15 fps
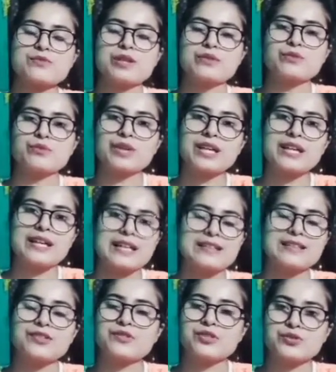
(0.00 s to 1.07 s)
what we
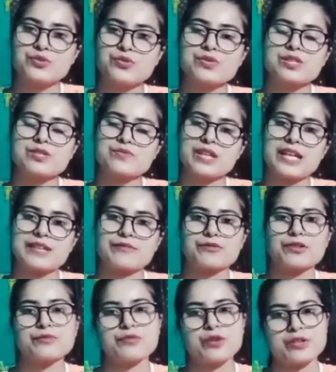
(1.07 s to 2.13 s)
get, the resources we get
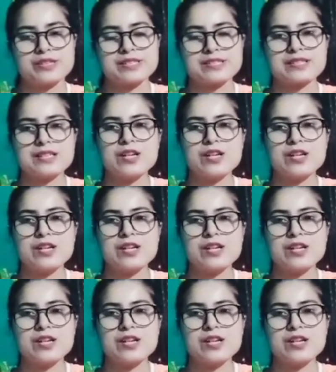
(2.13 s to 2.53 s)
from forest.